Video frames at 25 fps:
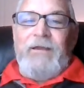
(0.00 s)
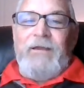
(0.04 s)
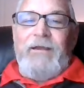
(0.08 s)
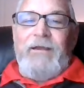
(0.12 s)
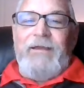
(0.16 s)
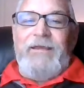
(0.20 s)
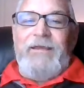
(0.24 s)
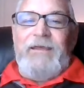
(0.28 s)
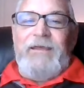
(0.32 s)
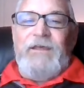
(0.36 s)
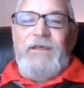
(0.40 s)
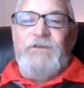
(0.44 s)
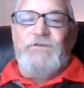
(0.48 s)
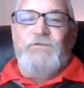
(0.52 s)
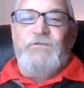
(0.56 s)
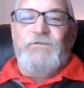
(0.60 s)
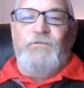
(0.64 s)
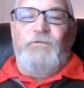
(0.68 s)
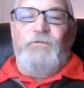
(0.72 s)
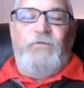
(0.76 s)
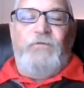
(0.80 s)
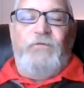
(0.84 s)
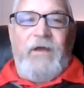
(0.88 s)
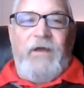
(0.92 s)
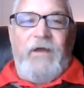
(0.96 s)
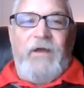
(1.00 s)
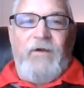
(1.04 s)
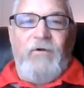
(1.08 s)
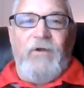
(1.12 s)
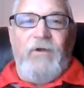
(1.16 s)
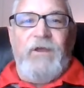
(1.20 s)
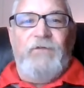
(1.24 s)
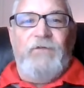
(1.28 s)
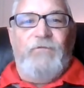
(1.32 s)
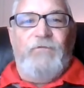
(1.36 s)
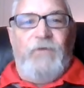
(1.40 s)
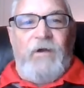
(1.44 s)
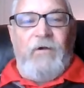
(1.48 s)
is very,
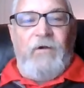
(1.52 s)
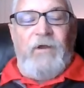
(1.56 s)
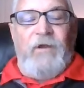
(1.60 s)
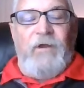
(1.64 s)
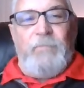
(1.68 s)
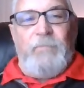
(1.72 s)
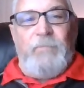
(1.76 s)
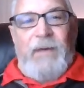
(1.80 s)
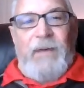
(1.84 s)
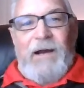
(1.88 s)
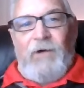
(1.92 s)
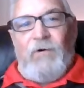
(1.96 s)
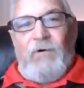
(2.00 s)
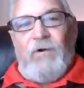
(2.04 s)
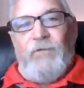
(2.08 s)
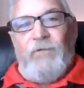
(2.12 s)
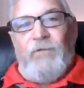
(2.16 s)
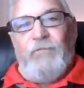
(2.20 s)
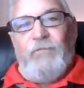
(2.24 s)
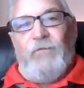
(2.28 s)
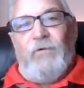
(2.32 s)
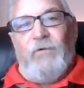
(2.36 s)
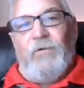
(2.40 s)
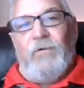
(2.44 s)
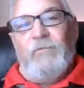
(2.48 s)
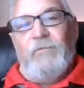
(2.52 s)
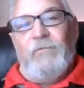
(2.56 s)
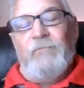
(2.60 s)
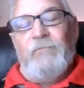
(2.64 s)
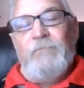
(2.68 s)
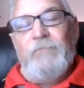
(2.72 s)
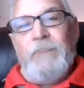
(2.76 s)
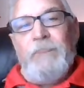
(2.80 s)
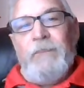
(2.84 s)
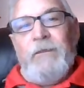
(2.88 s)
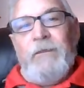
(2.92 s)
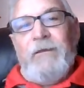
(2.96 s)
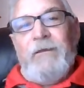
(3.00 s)
very powerful
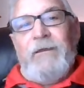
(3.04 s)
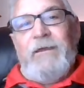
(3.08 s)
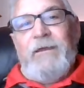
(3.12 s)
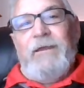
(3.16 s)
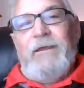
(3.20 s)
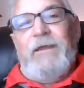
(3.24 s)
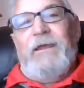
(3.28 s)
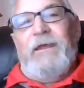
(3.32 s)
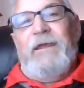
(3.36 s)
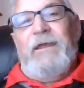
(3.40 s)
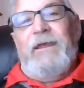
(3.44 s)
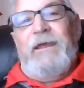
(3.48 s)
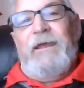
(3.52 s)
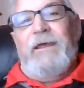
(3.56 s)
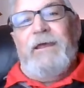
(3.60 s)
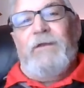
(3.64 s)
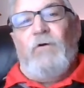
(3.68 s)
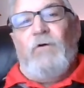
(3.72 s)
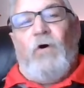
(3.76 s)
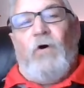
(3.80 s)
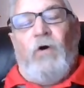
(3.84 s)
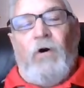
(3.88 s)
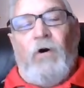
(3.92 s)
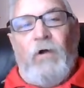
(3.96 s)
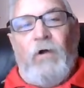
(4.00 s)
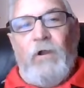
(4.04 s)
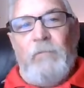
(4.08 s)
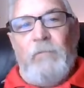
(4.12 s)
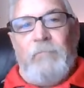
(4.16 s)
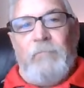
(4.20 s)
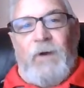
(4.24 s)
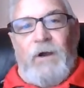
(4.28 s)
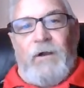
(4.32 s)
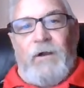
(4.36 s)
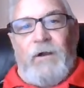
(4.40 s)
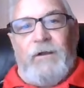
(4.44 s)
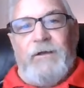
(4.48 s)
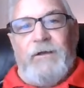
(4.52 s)
in all
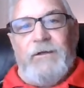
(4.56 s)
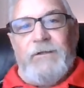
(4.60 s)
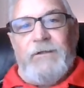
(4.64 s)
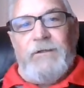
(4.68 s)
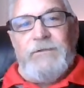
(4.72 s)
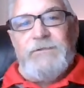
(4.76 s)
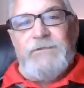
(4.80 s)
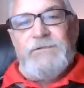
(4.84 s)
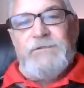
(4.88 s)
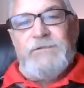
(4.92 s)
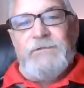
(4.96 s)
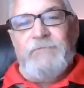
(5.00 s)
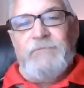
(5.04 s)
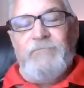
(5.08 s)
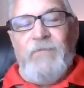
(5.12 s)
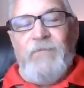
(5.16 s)
markets.